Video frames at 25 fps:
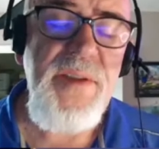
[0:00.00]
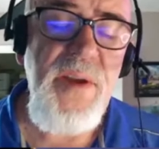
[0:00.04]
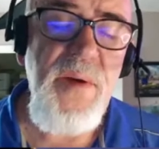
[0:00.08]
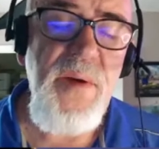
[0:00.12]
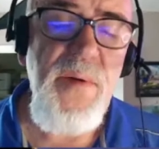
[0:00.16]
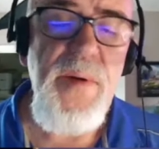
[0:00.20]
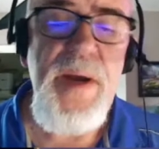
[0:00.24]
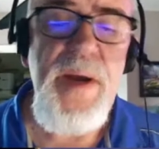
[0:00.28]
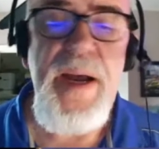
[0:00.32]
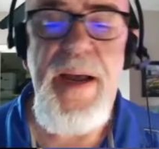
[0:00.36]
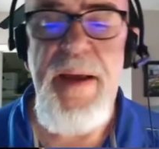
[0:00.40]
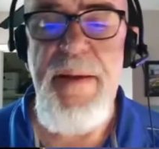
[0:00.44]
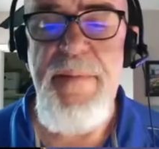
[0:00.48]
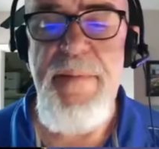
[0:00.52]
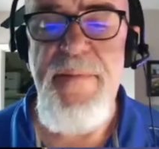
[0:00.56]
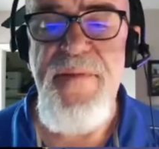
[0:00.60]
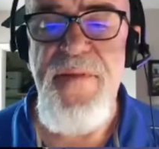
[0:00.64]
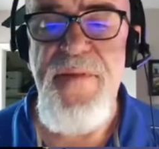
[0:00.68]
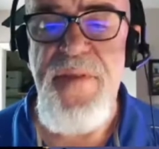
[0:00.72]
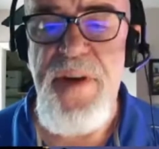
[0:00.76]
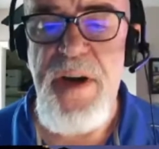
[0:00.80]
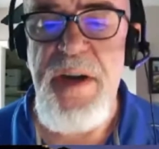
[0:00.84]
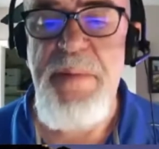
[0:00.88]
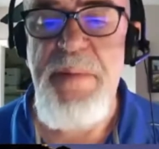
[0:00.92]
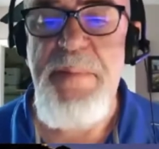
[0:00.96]
So
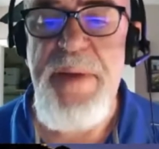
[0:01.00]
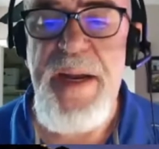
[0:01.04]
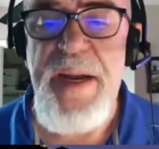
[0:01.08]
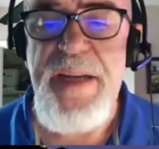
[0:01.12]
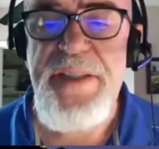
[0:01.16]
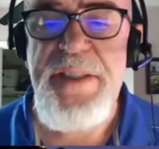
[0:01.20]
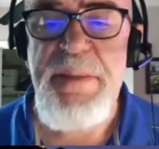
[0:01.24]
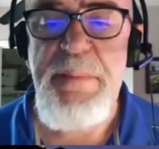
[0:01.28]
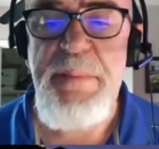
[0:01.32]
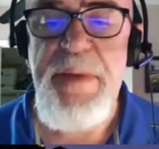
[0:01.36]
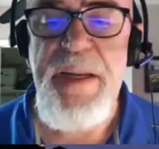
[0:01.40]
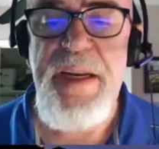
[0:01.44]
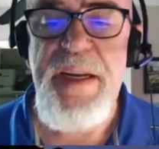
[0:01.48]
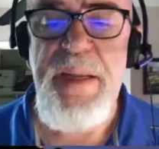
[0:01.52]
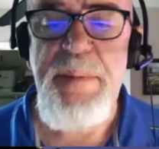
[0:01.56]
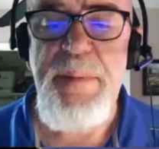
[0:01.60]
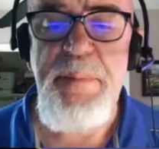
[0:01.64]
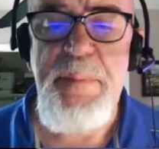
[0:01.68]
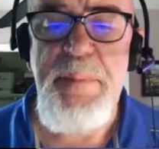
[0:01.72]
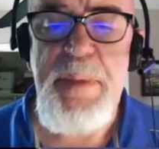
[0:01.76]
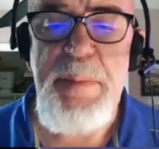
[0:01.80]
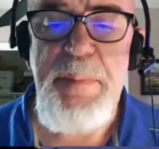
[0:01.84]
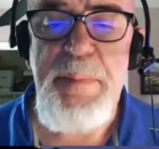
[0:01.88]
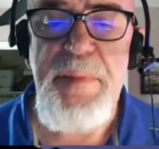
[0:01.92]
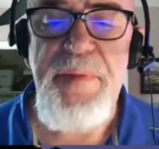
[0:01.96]
I'm very passionate about
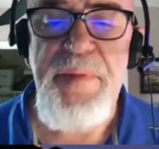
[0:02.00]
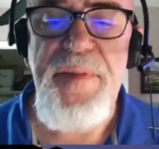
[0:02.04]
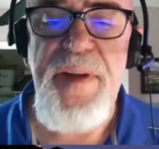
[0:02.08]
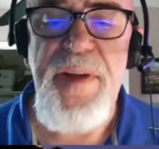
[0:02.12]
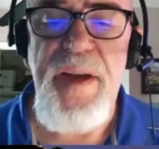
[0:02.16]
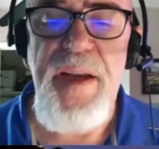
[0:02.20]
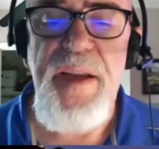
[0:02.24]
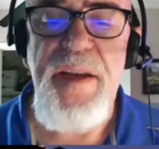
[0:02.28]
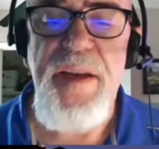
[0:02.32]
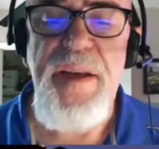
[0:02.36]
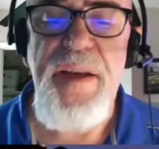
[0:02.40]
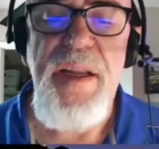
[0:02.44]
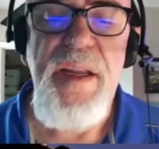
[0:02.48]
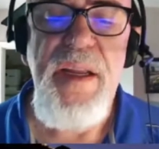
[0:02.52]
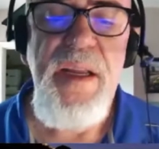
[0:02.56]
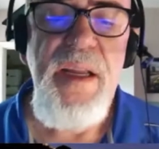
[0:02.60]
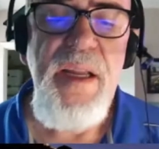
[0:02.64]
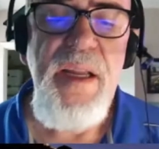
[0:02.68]
helping people find